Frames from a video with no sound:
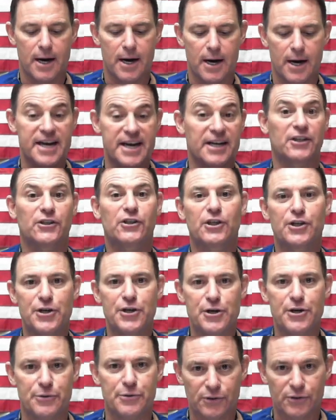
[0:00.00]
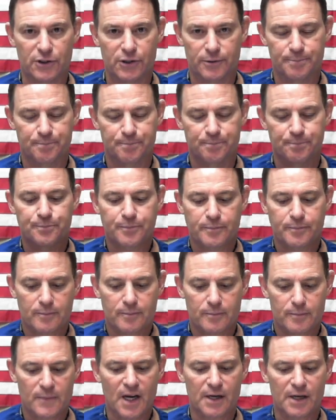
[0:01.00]
excuse
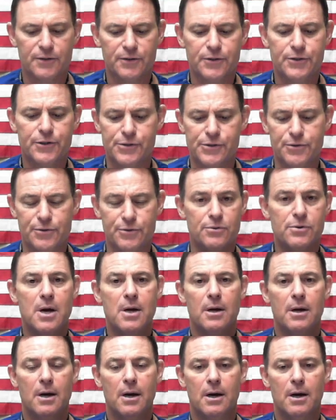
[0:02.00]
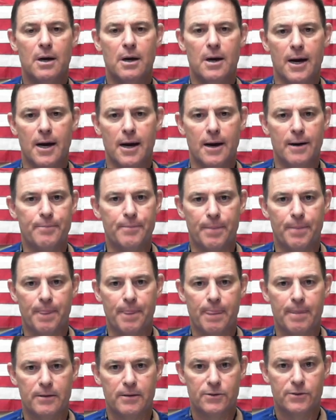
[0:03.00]
to
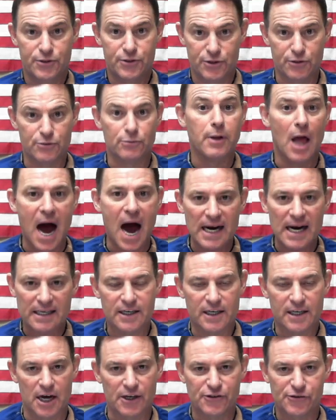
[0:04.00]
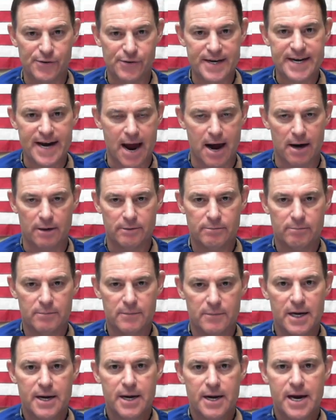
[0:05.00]
lock the country down
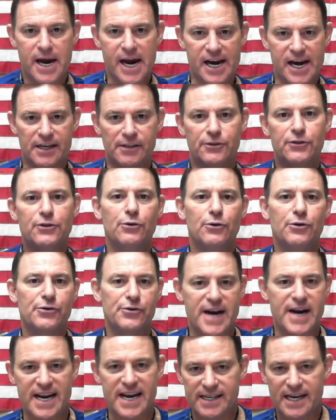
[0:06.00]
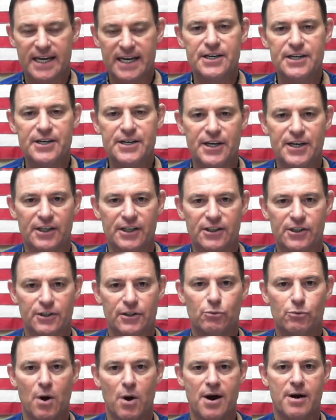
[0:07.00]
and to create the
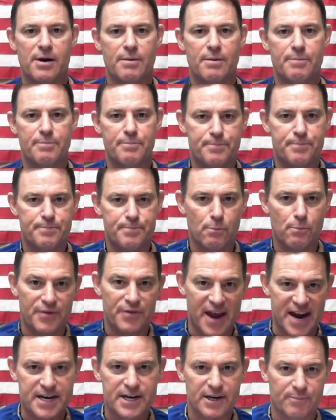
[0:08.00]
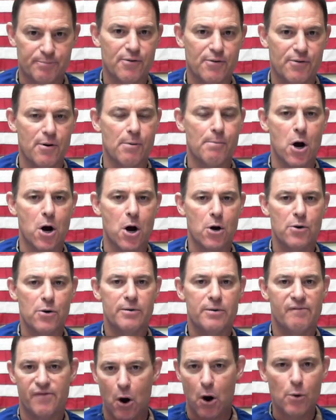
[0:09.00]
conditions where they could promote
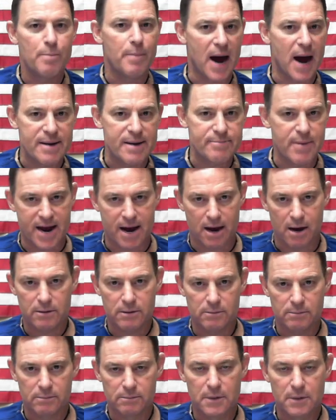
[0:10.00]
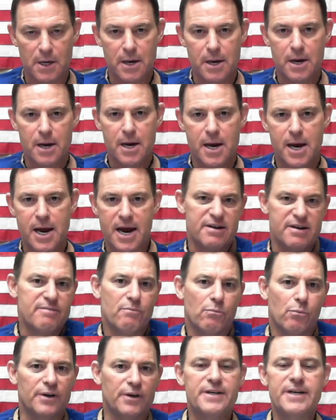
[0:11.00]
vote by mail
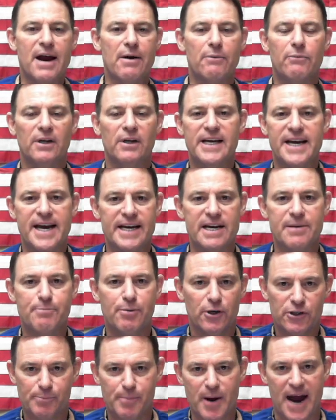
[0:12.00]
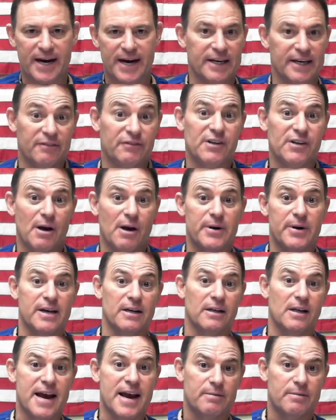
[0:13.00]
and wouldn't get really any pushback. And if
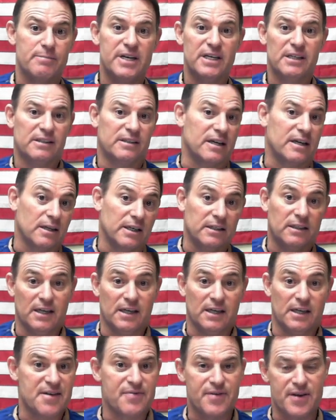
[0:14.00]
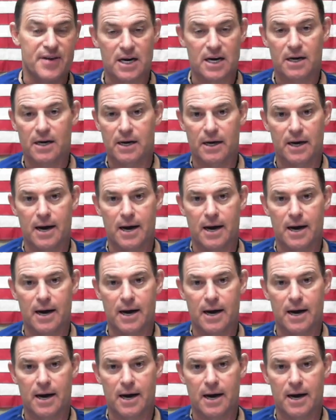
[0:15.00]
somebody like me said, listen, I think